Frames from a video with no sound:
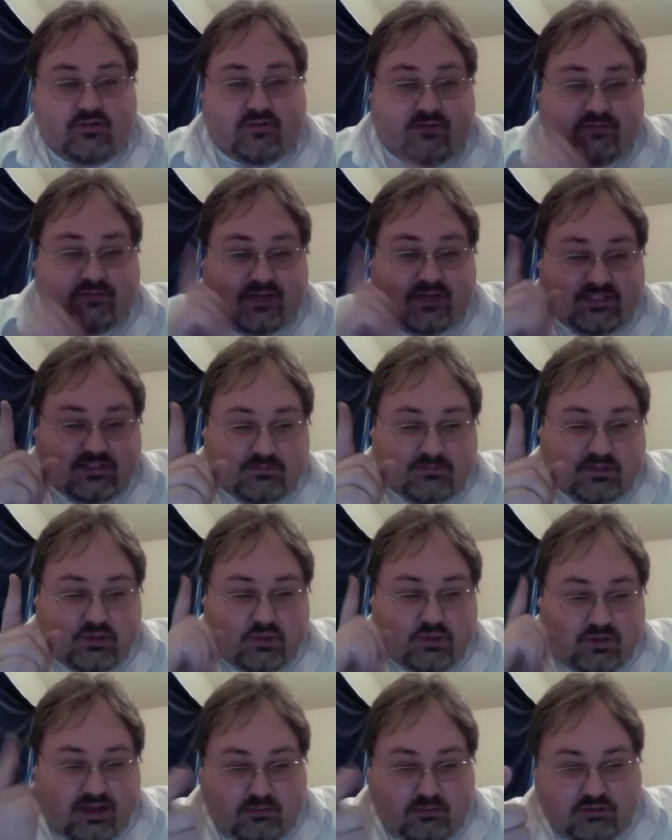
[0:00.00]
I find something cool, I
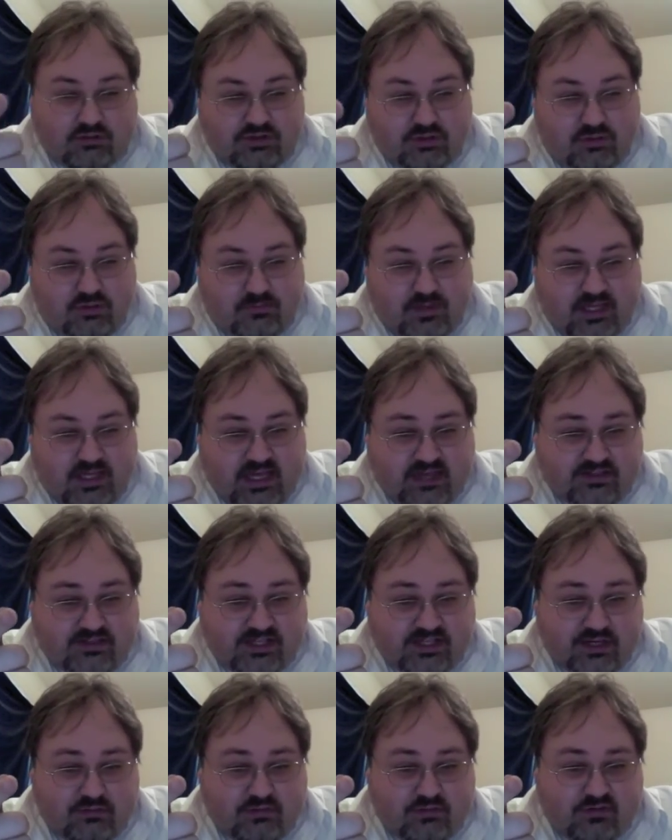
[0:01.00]
will do a P S here
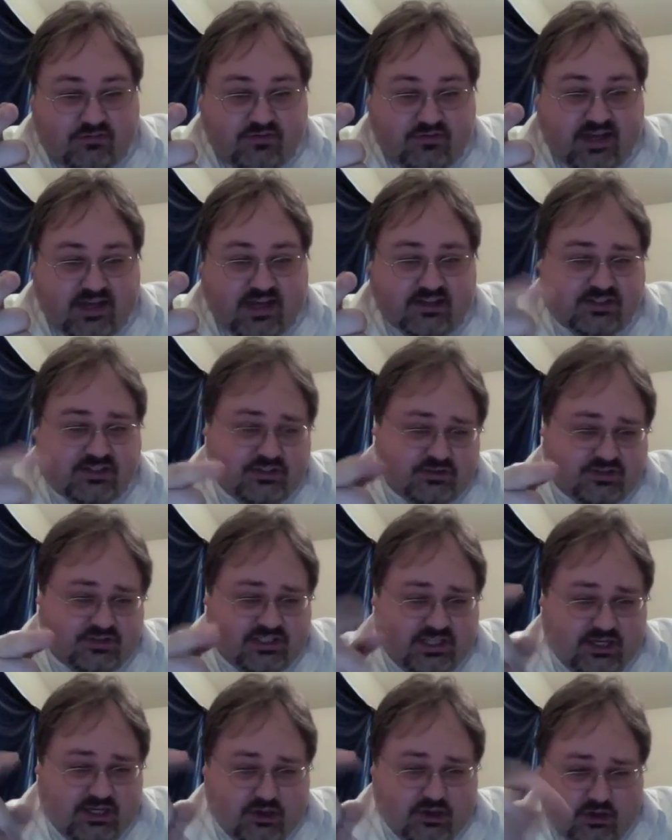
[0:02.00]
real fast. You'll see here
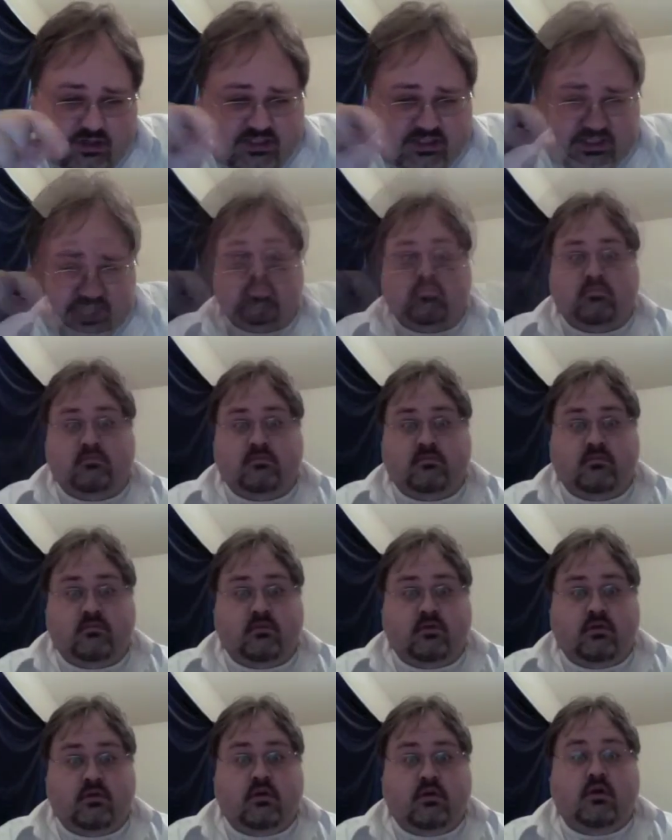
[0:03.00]
in a second.
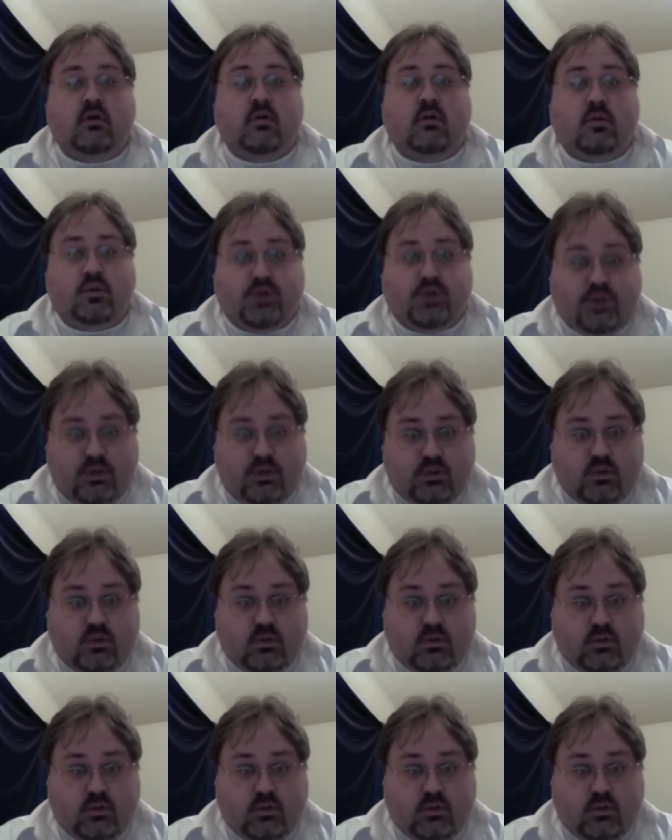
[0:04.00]
Whew.